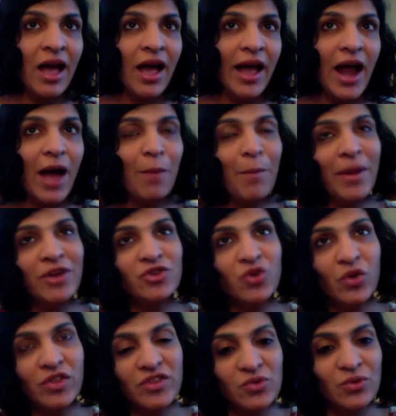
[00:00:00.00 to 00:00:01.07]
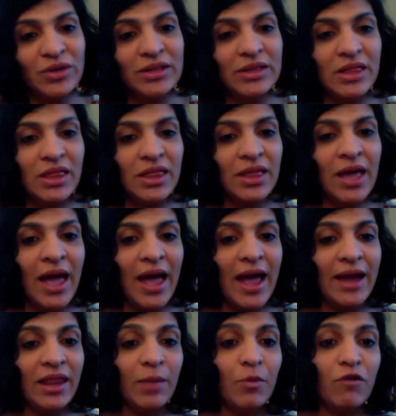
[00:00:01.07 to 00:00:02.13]
And I mentor students,
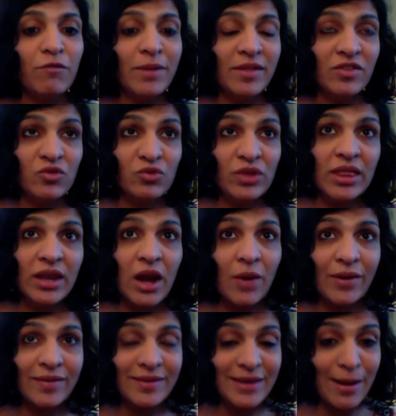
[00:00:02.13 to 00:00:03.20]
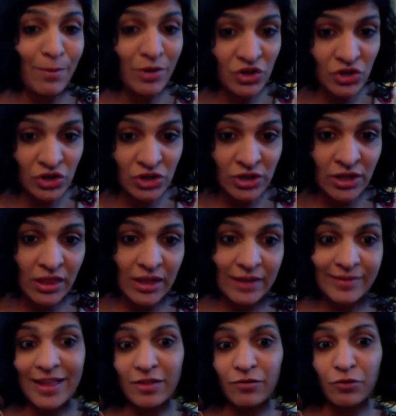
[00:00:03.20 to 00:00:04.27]
and some of my students are now established
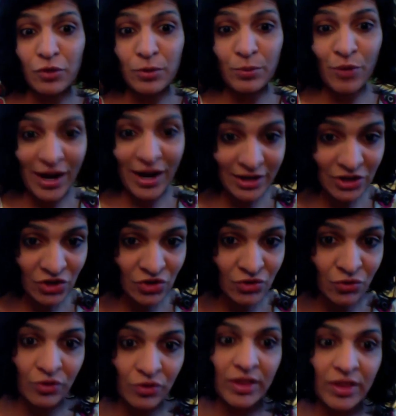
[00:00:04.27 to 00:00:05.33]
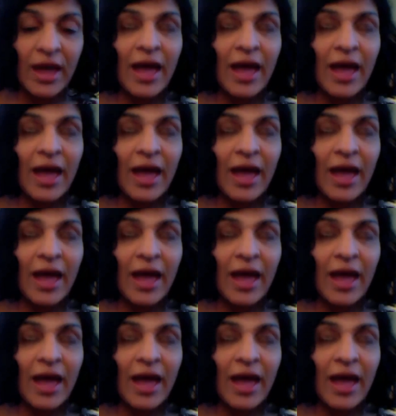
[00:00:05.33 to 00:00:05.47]
successful practitioners,